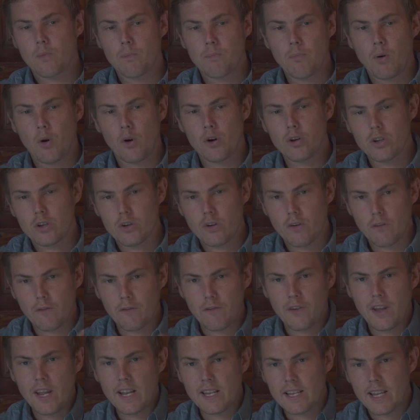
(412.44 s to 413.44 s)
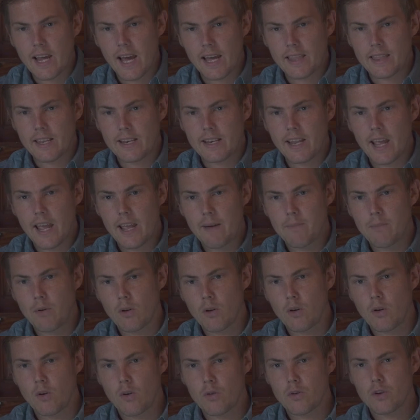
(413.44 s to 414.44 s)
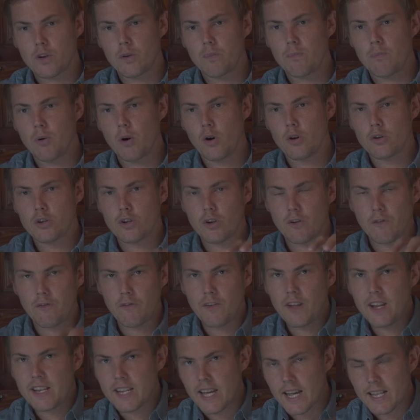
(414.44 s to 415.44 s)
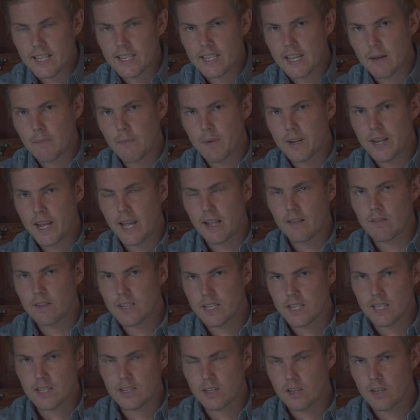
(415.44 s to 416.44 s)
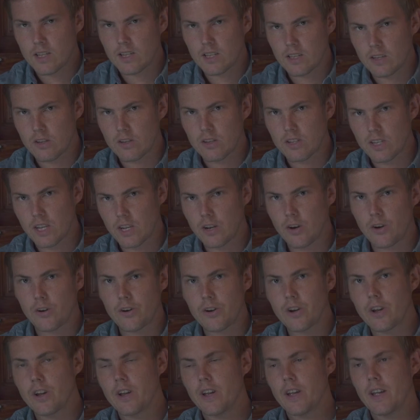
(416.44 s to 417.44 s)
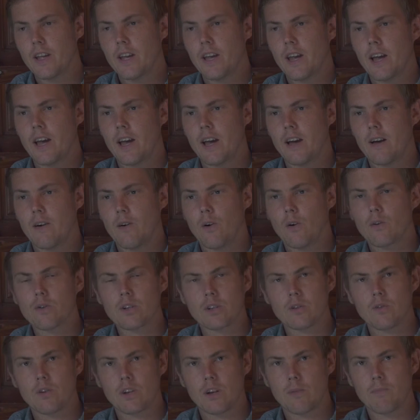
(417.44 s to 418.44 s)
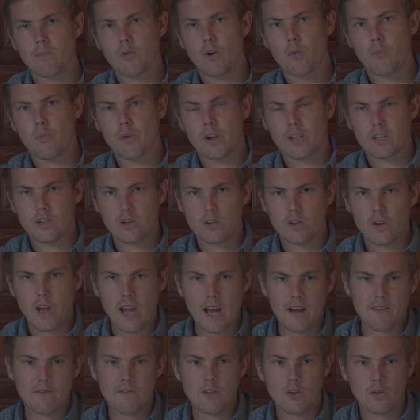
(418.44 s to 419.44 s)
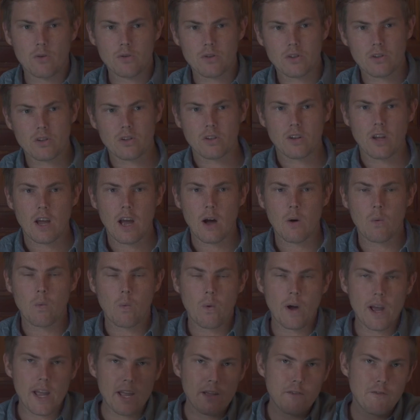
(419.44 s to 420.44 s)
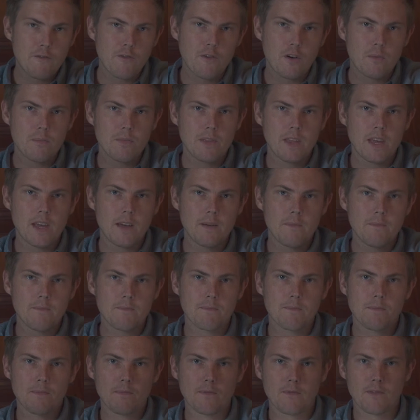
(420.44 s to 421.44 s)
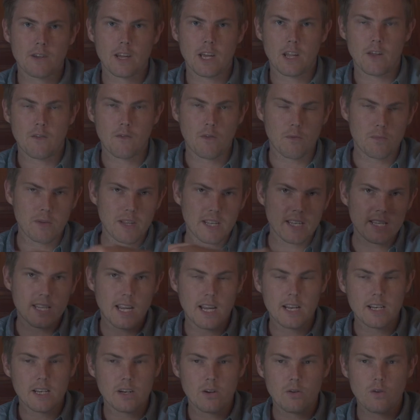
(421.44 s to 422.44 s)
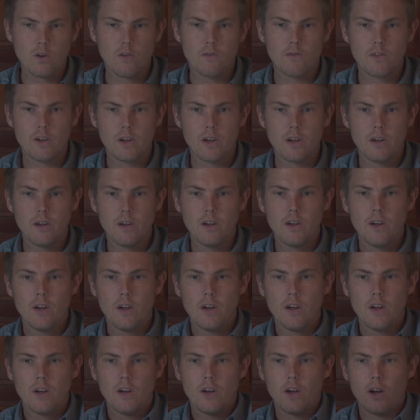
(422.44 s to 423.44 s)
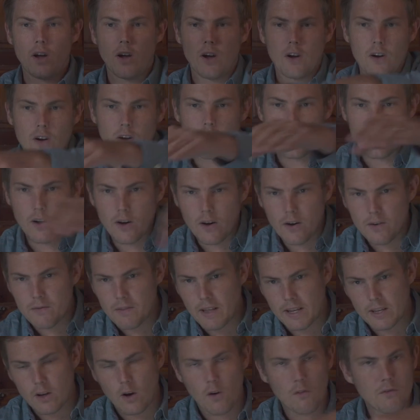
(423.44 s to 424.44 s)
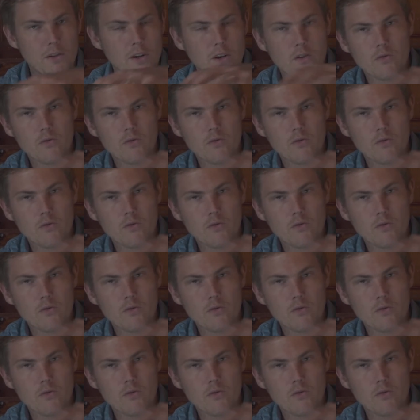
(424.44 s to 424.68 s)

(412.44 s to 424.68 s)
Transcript: point your feet at the table or to point your feet at somebody else it's considered also inappropriate. So you have those away from the center of the of the